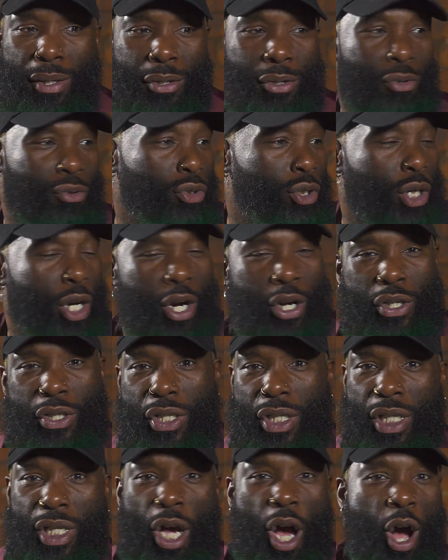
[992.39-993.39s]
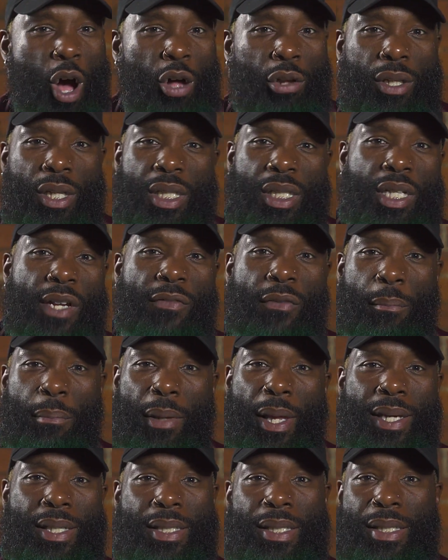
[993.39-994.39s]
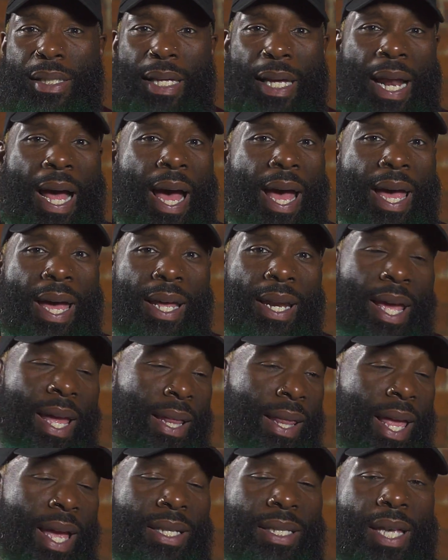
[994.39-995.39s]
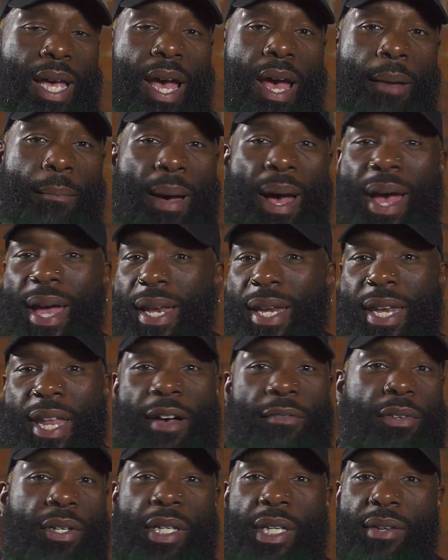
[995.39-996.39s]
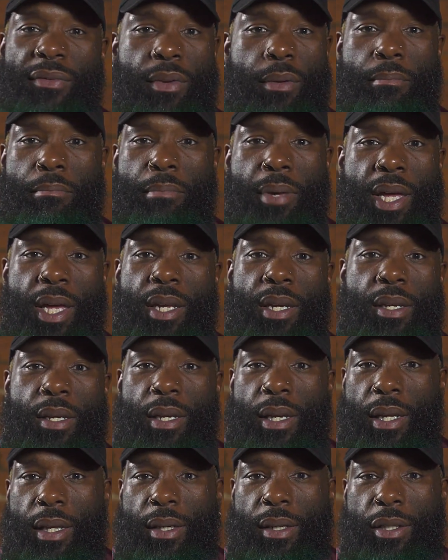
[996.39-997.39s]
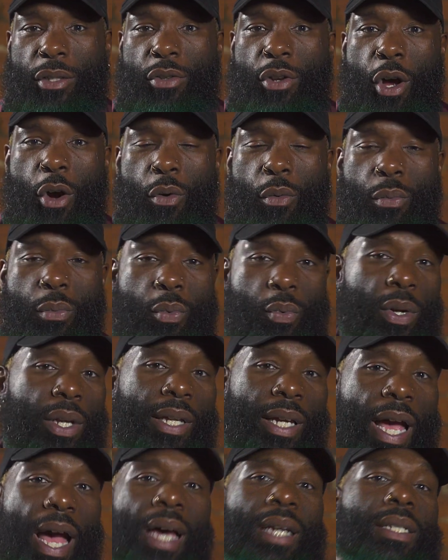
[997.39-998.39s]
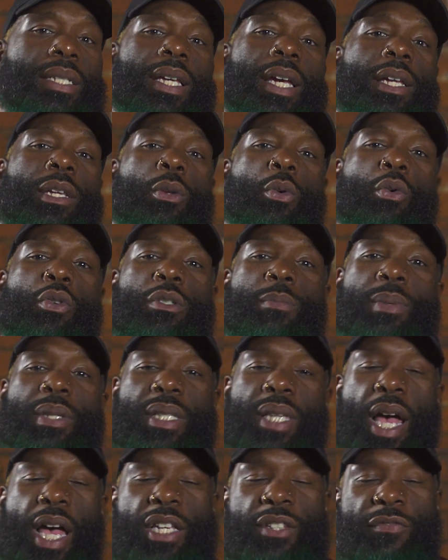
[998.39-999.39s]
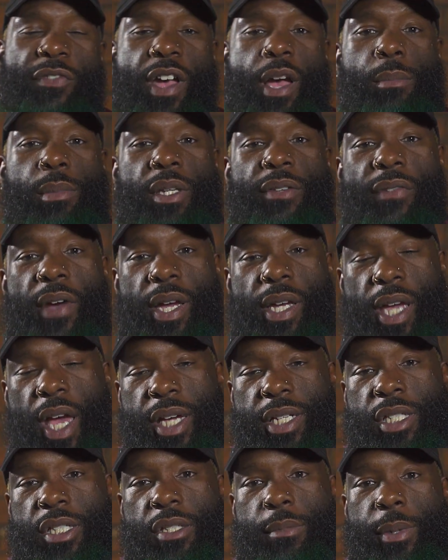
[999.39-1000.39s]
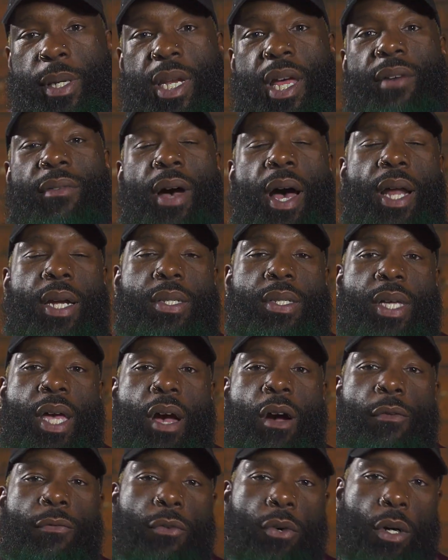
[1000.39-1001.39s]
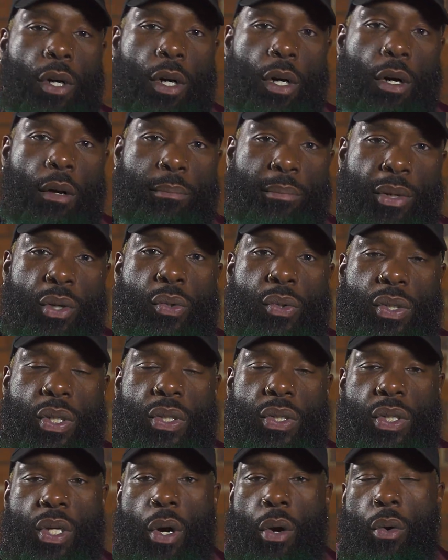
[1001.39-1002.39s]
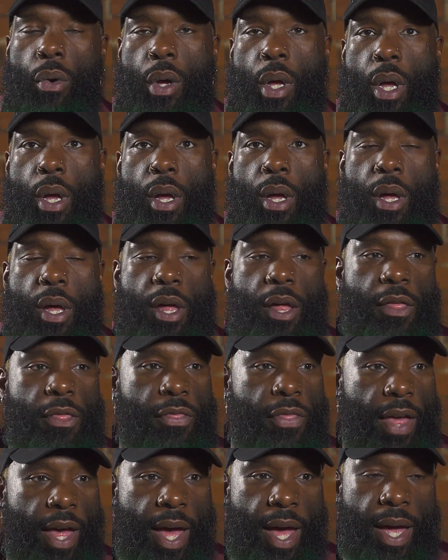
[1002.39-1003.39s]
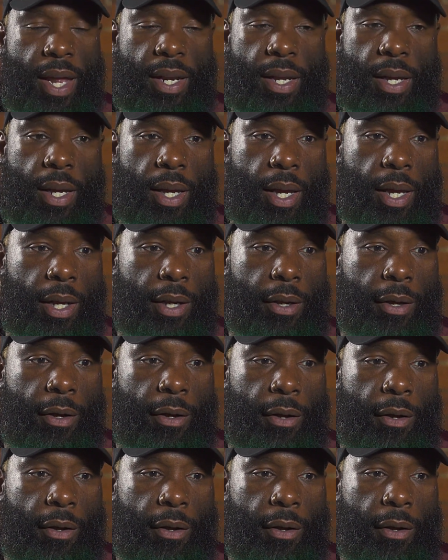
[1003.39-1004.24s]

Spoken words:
New Jersey, all these different places that I had, at that time, I had never even been, really out of St. Louis besides family vacations, but never out of town for music. So that, and